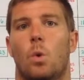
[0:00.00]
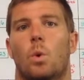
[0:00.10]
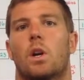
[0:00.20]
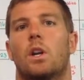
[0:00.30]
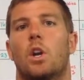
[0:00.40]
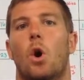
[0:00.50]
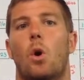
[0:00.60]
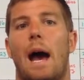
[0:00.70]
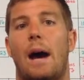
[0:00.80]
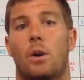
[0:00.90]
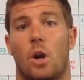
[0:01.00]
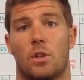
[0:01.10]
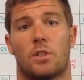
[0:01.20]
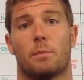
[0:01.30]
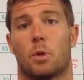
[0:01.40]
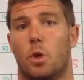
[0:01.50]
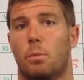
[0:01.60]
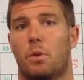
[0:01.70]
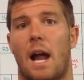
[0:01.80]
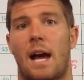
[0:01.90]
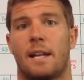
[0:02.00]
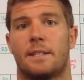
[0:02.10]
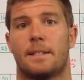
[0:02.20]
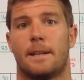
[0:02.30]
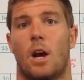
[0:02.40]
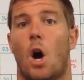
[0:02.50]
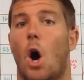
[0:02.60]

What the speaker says: We're going to go out on some group rides.